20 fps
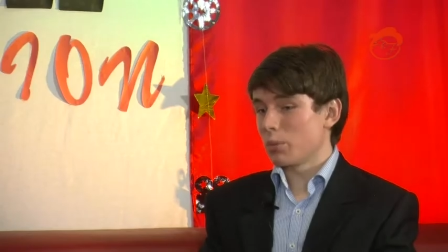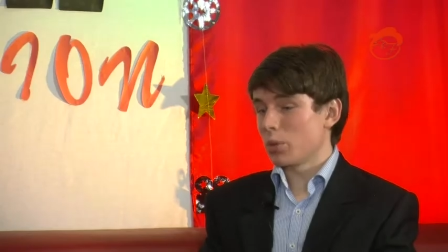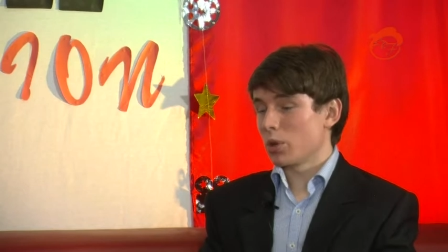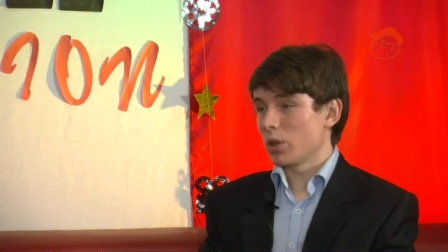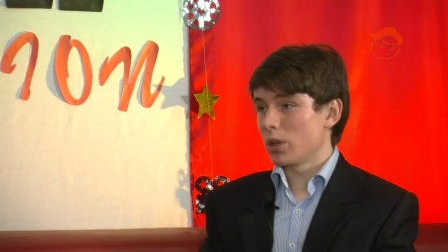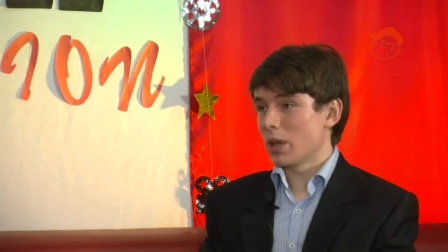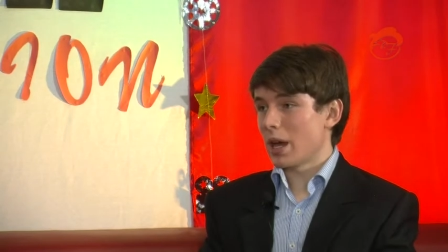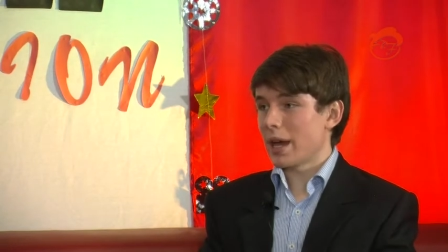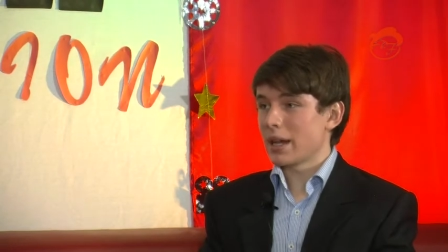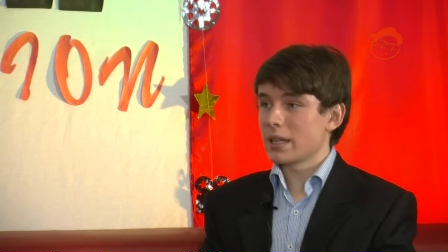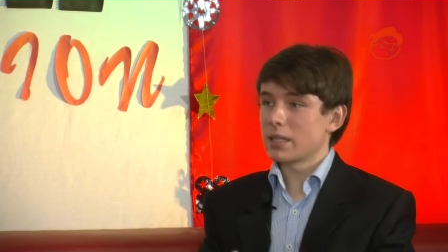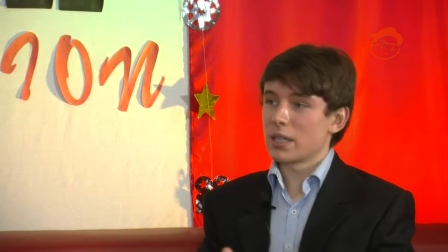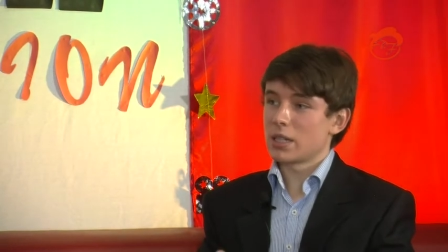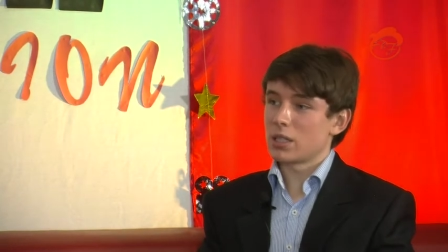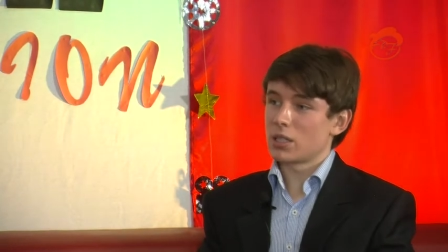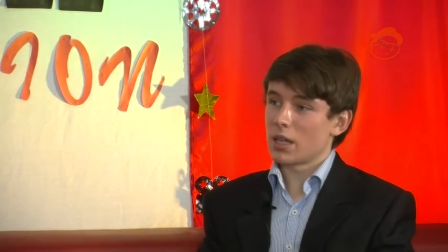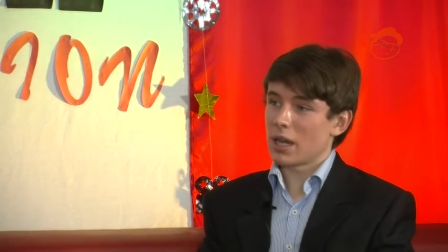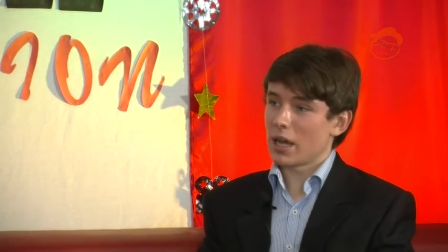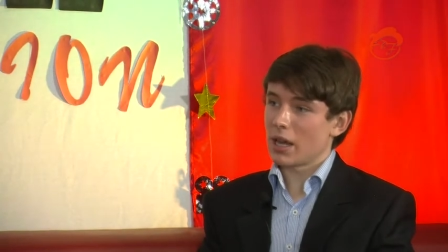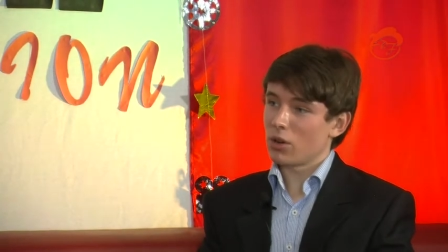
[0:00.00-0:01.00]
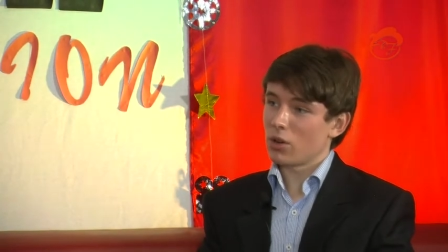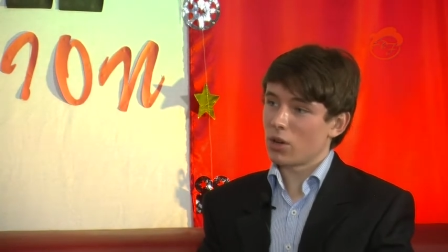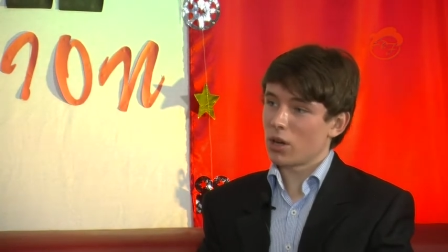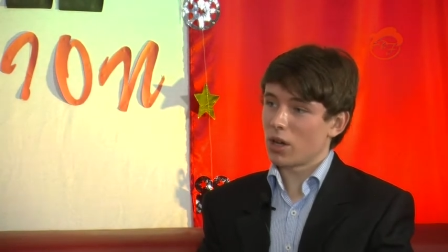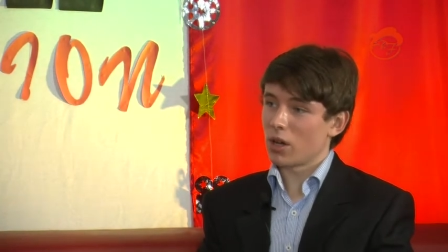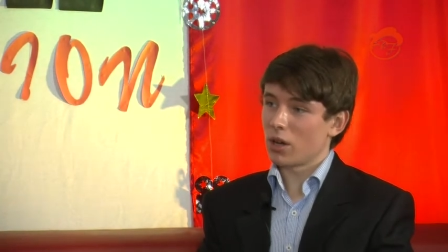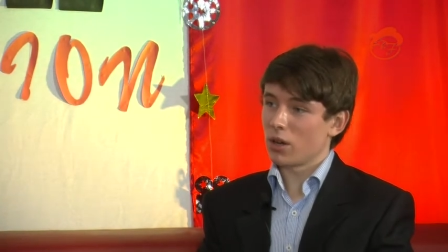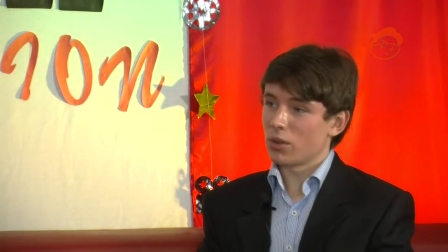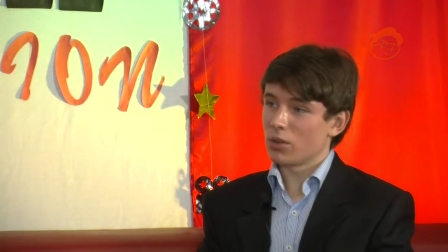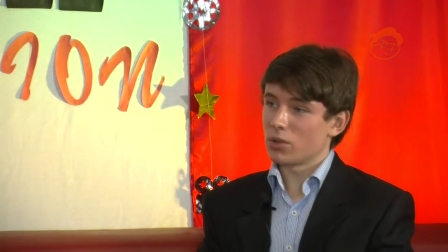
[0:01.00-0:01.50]
up on access to
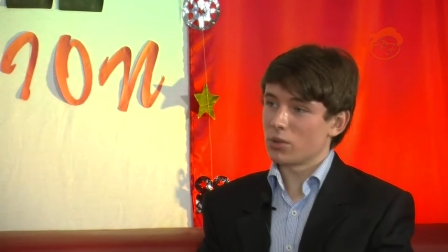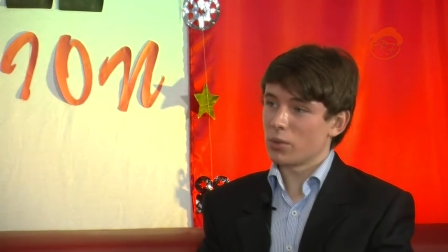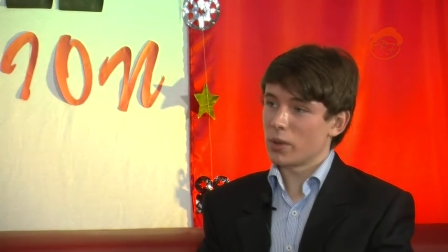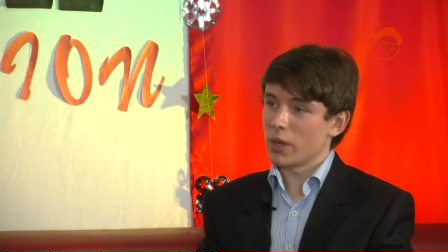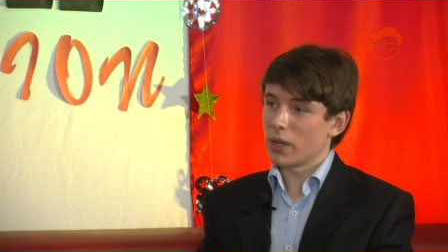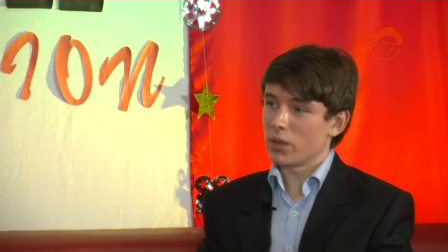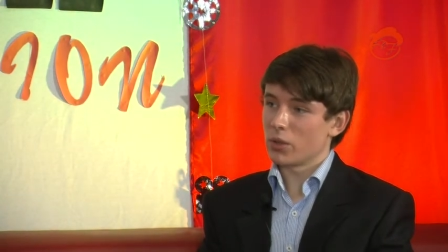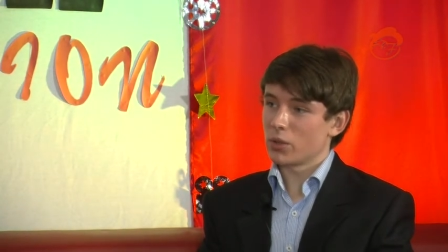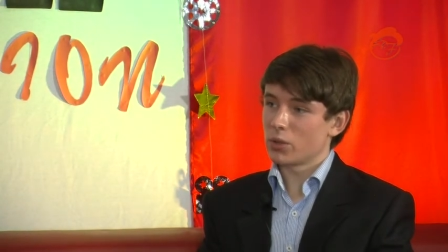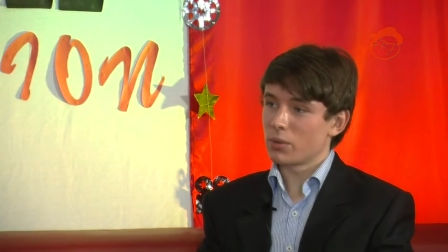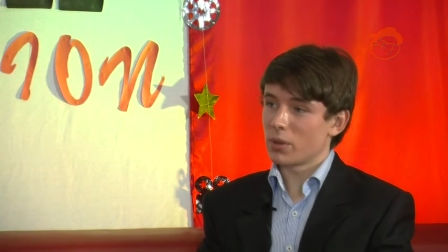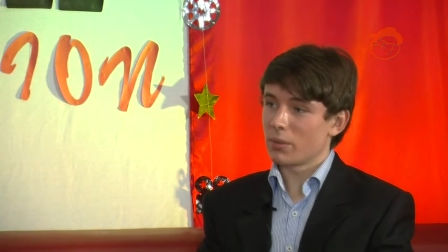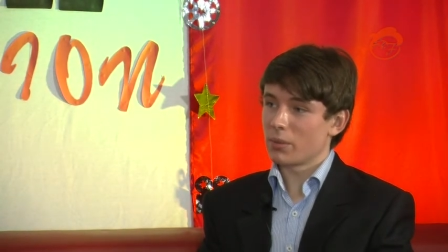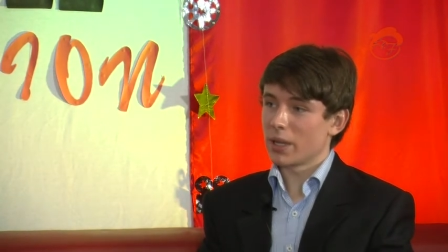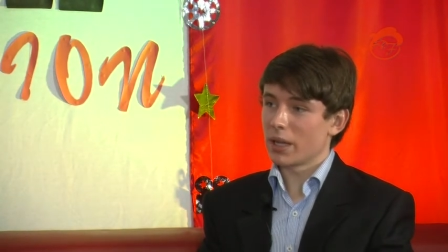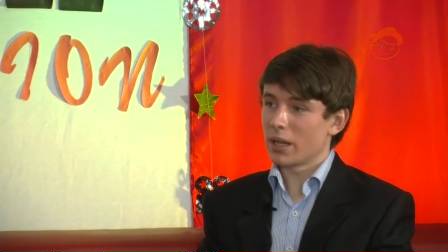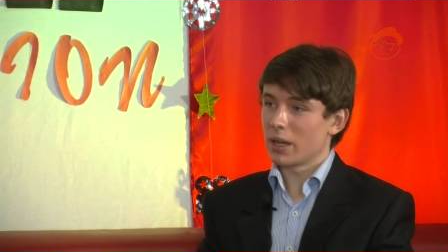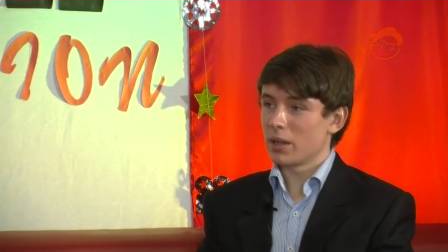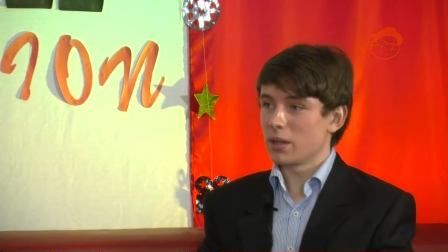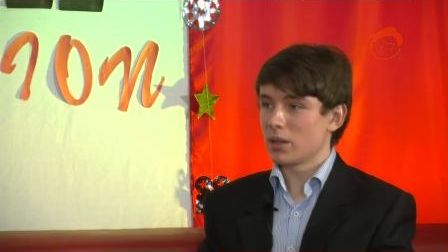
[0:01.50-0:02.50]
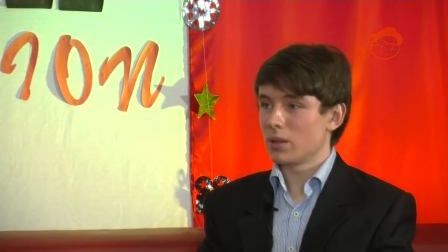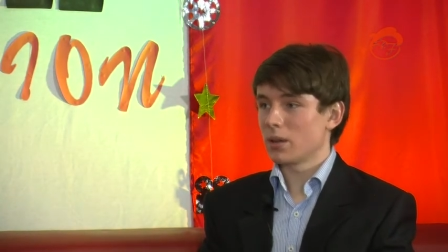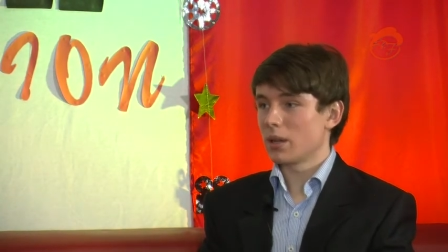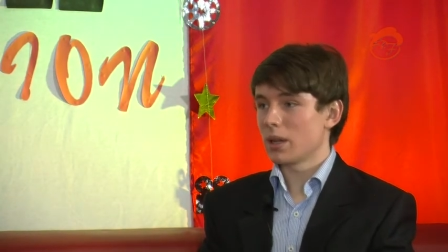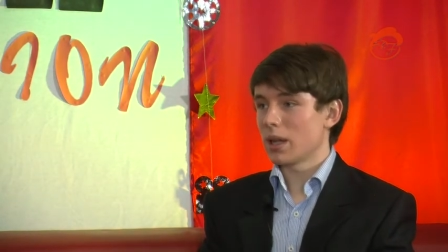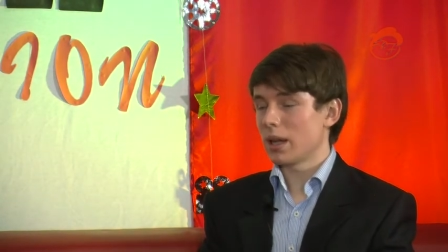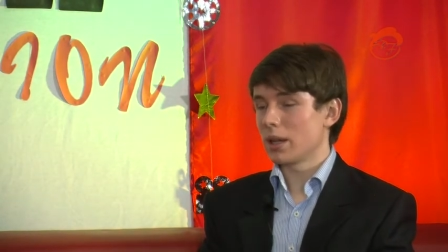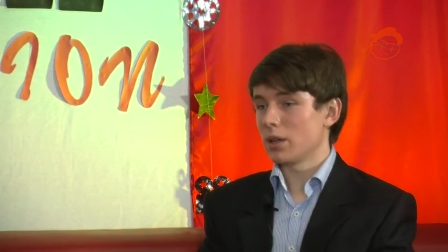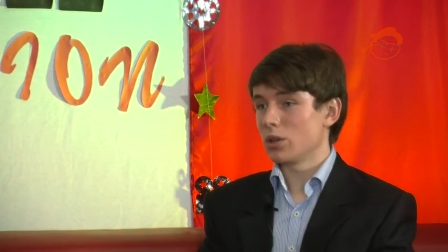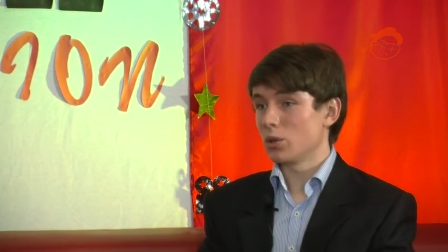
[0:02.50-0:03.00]
alcohol as well is probably going to
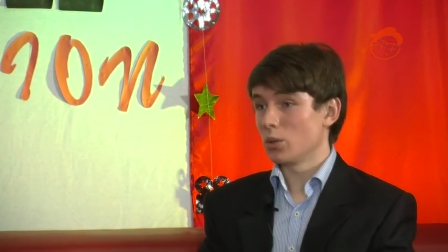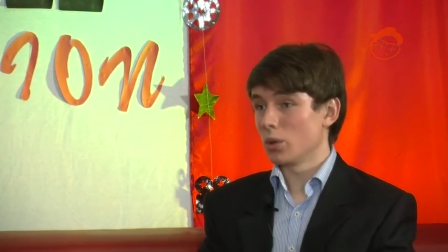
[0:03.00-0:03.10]
uh,